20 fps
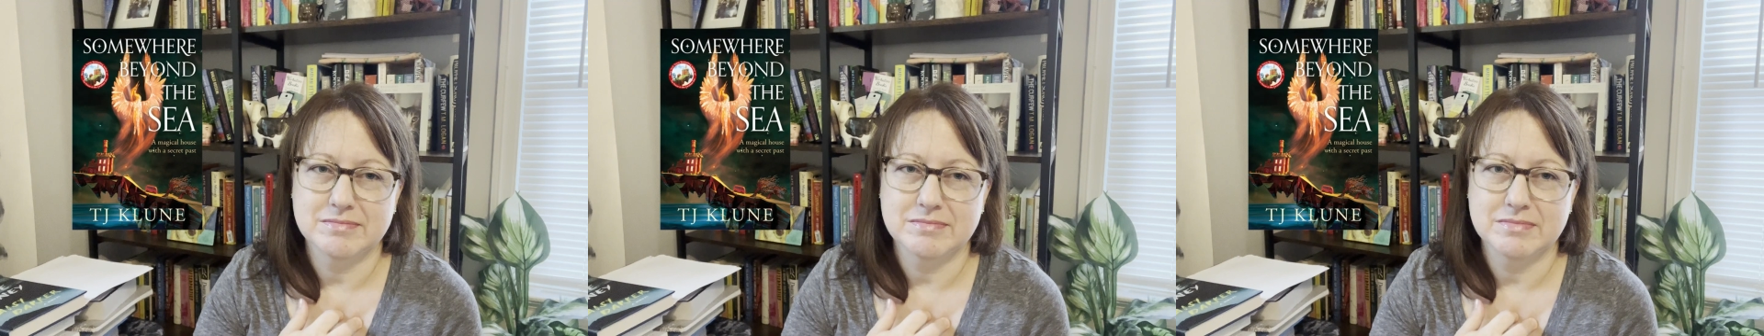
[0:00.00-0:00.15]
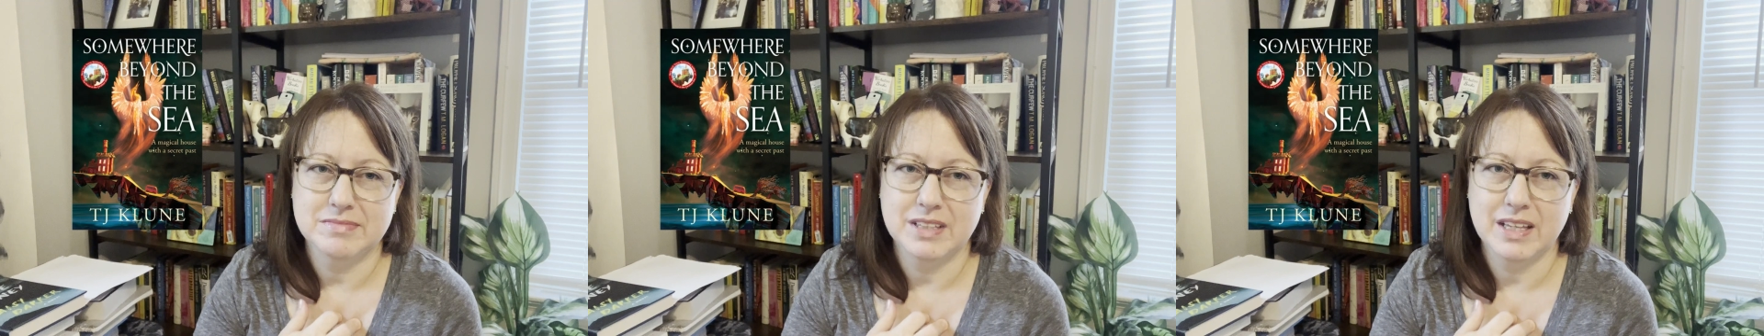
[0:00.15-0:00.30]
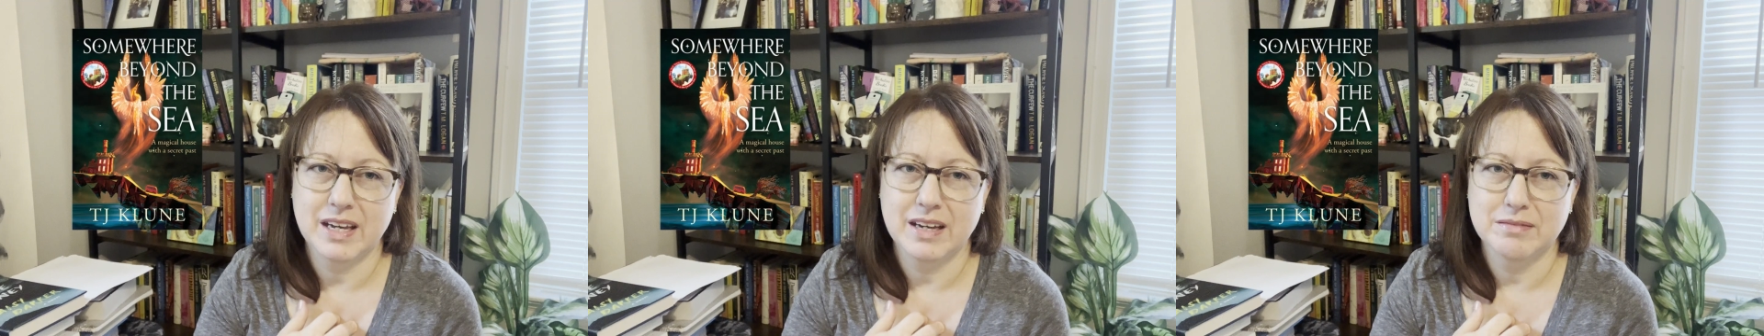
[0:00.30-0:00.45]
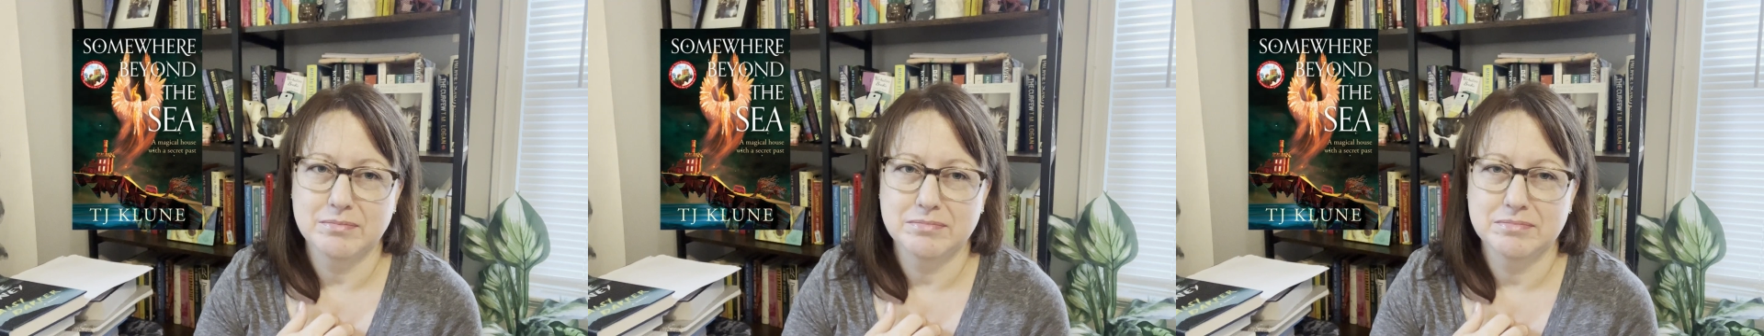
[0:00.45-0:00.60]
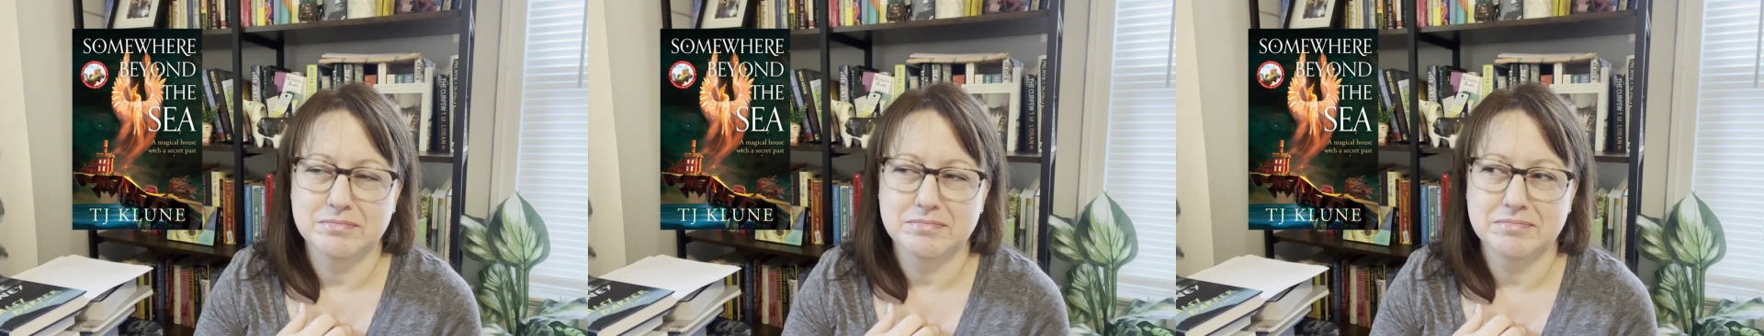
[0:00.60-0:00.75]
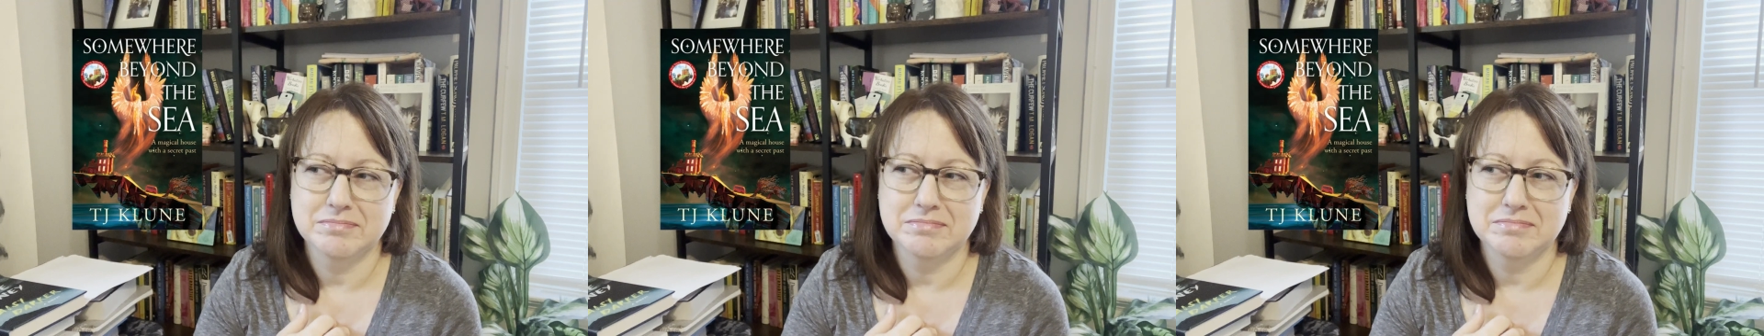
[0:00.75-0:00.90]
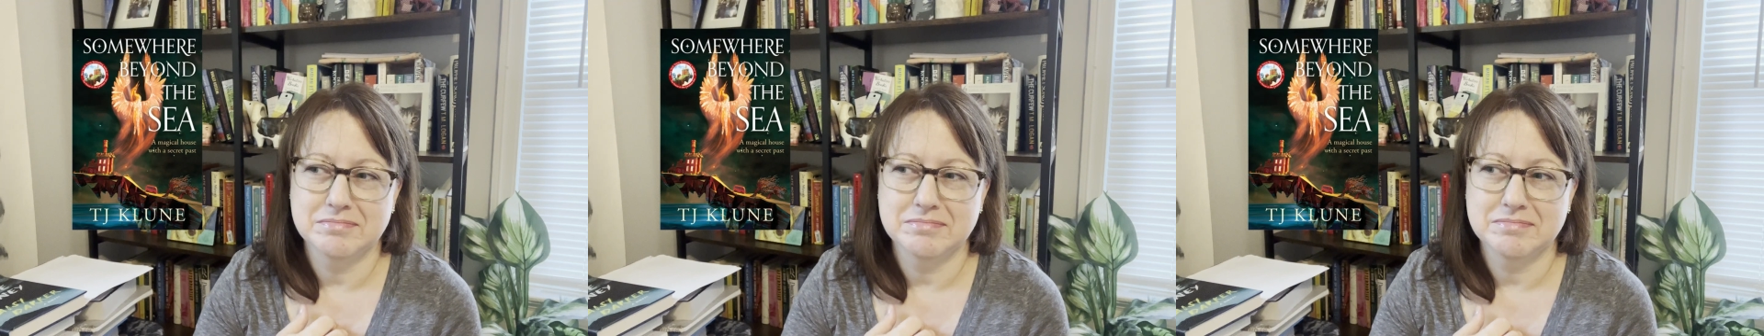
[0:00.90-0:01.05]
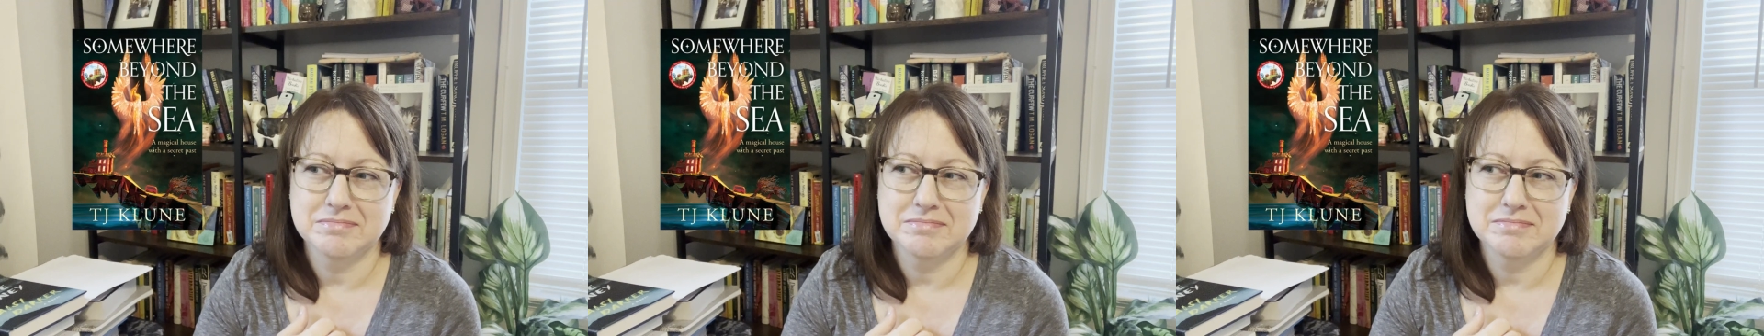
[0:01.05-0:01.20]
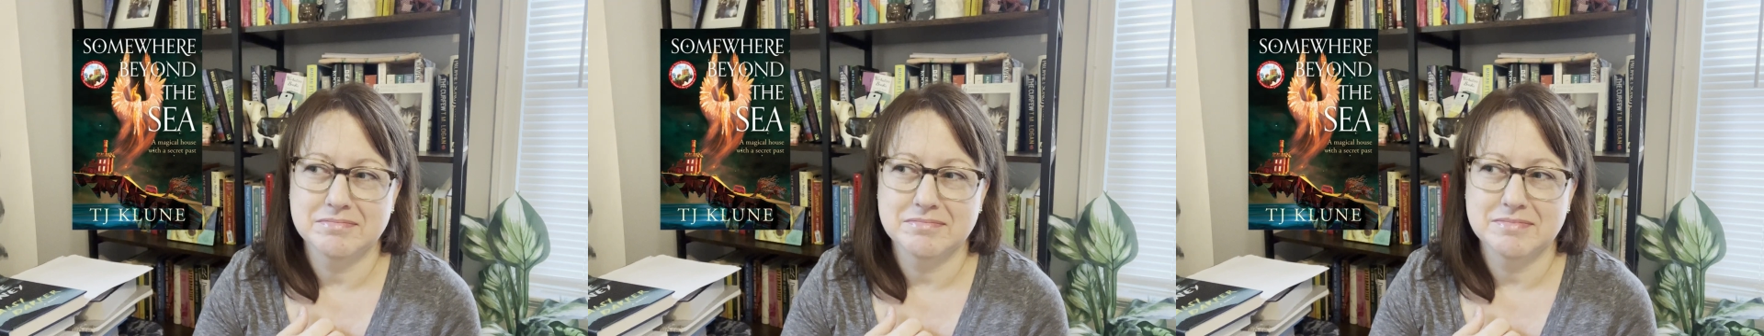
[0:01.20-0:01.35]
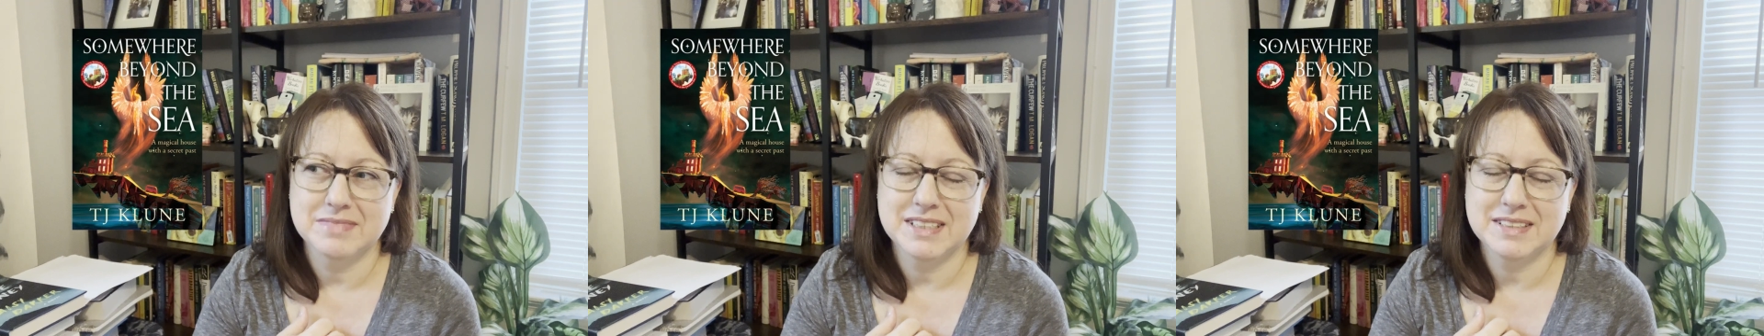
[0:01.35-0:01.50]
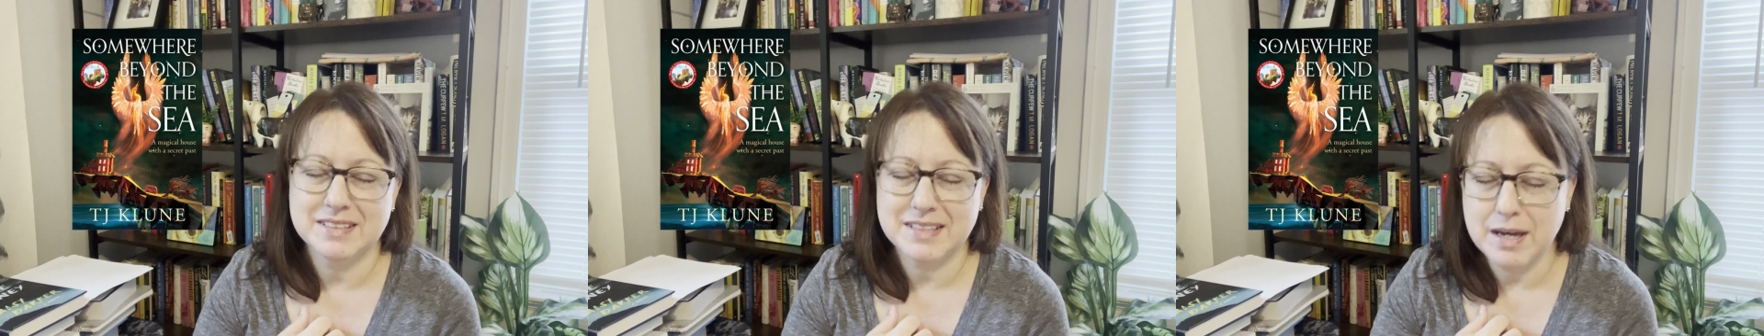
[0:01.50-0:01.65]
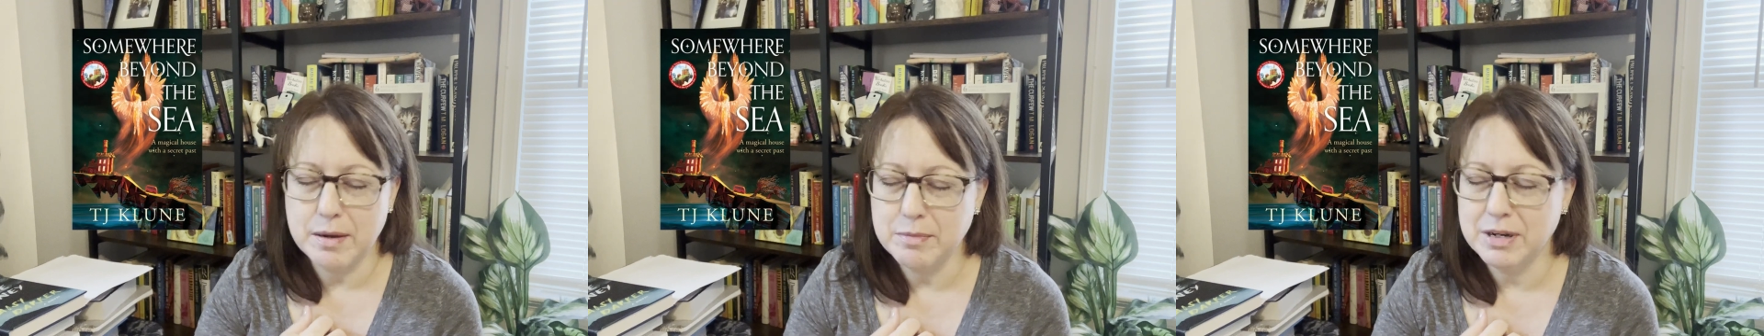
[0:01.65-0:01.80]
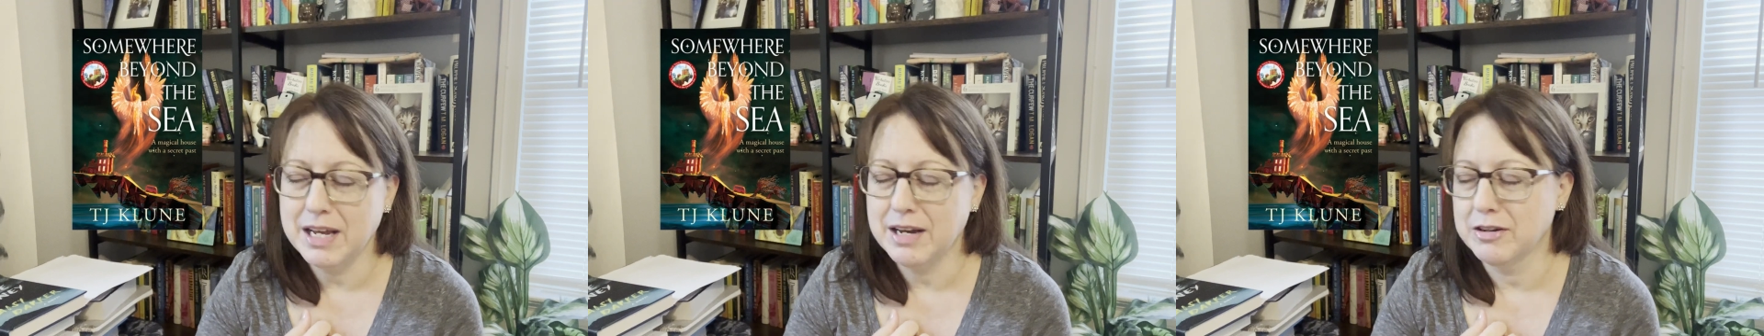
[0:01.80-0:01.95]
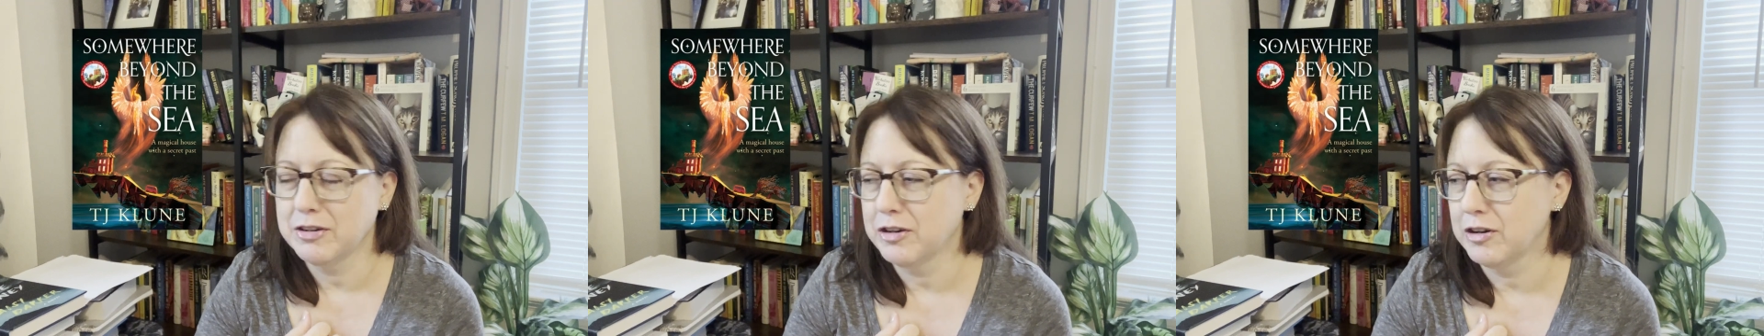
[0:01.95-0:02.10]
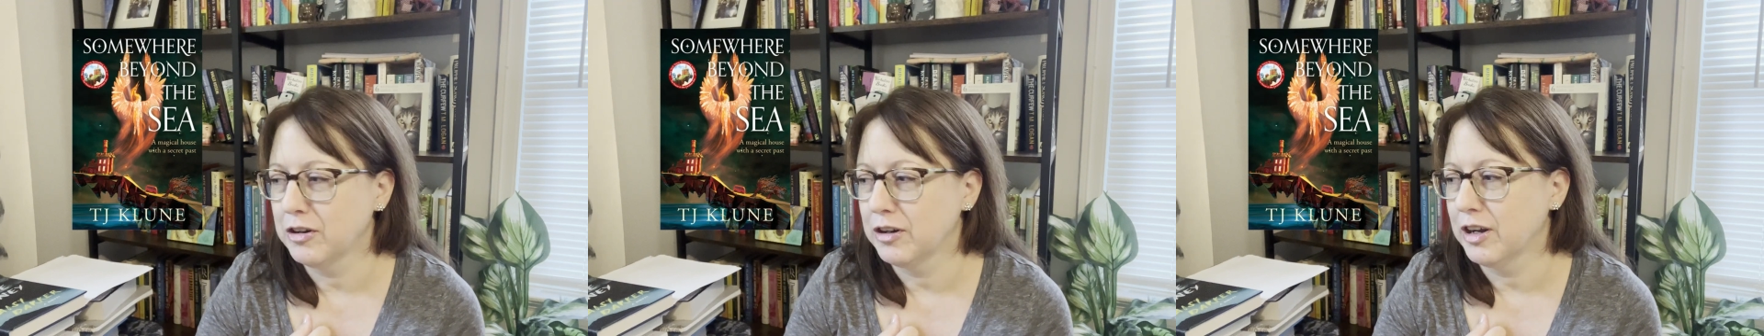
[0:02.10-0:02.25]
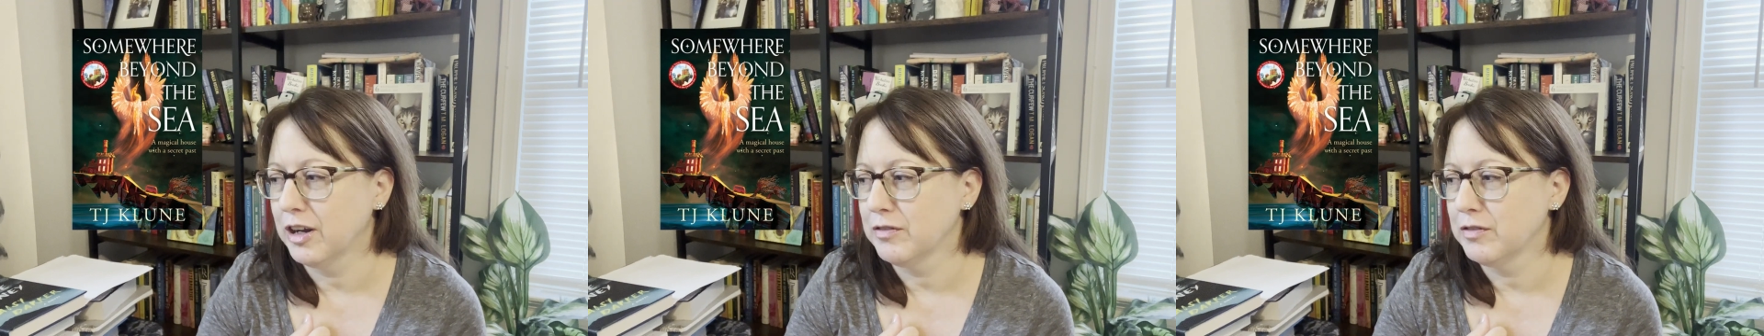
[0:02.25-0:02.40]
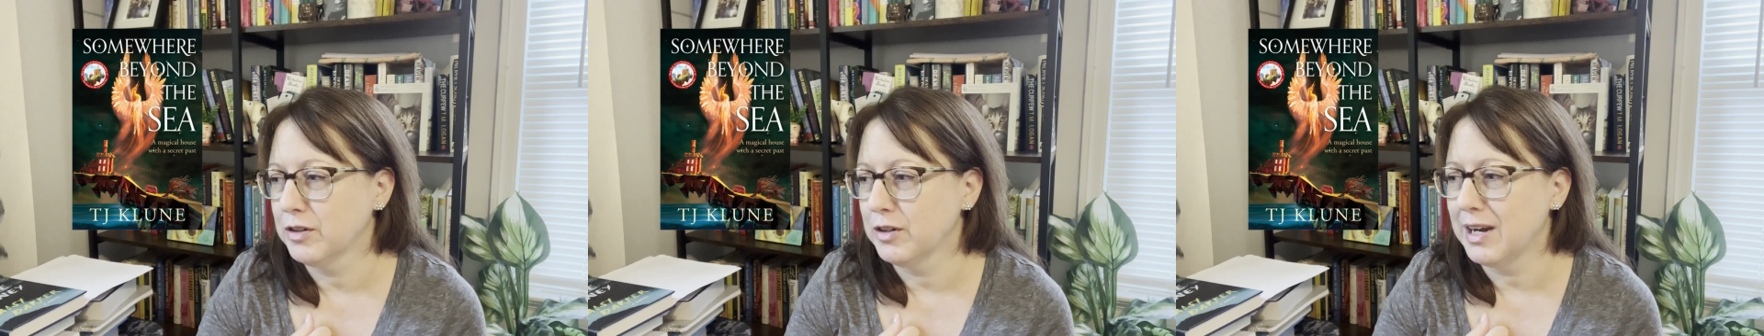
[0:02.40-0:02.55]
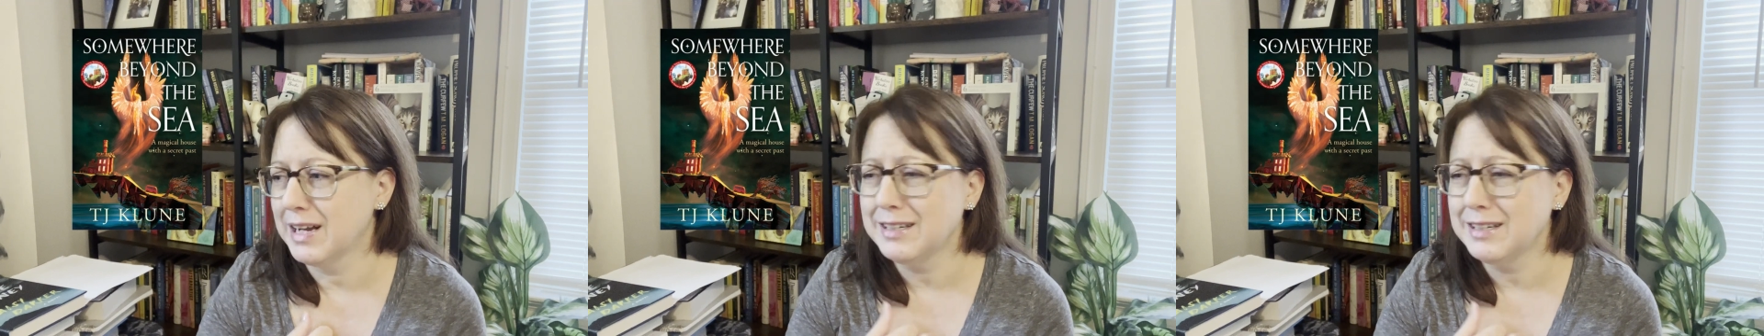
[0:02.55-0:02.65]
yeah, it's coming out in hardcover,